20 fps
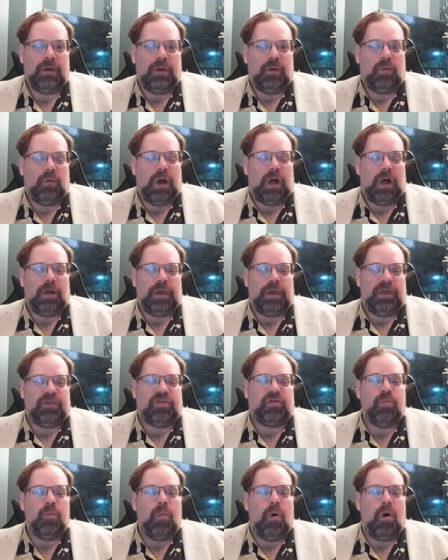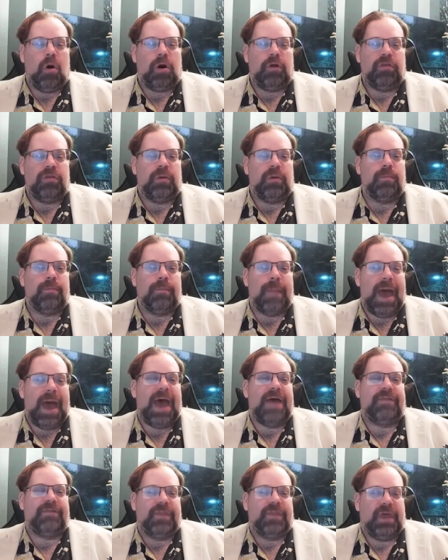well, it's more than
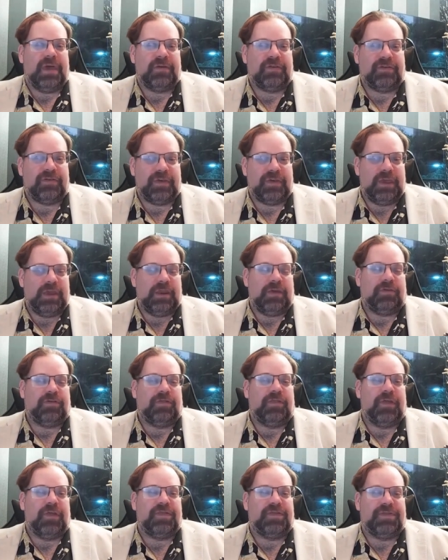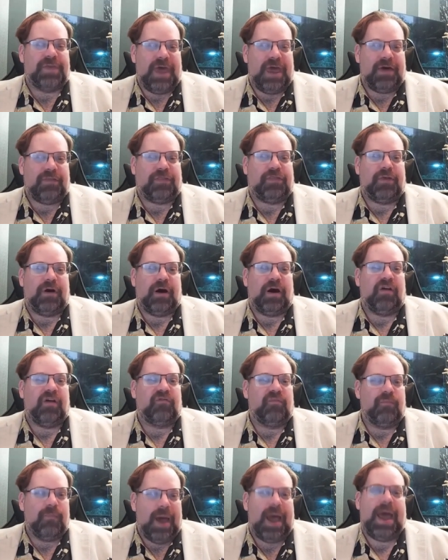madness. It is the death of
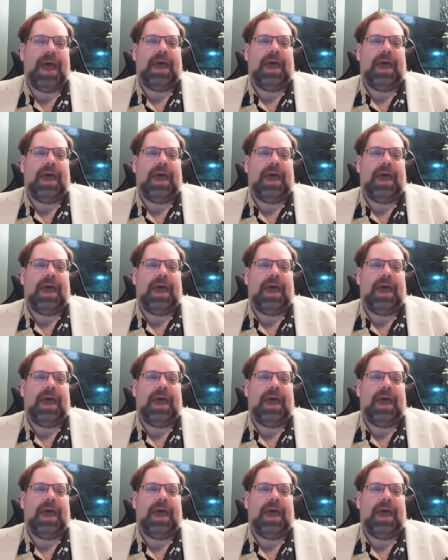mad.